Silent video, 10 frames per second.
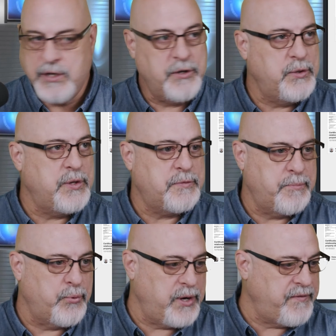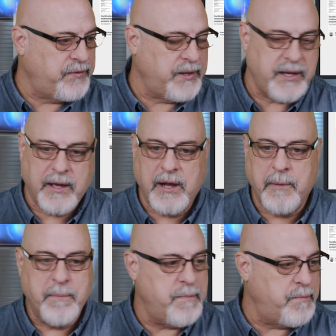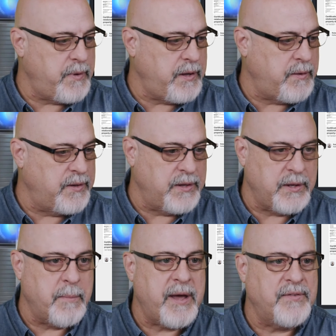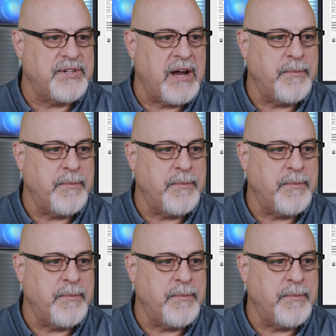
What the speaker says: going to do this briefly in the amount of time.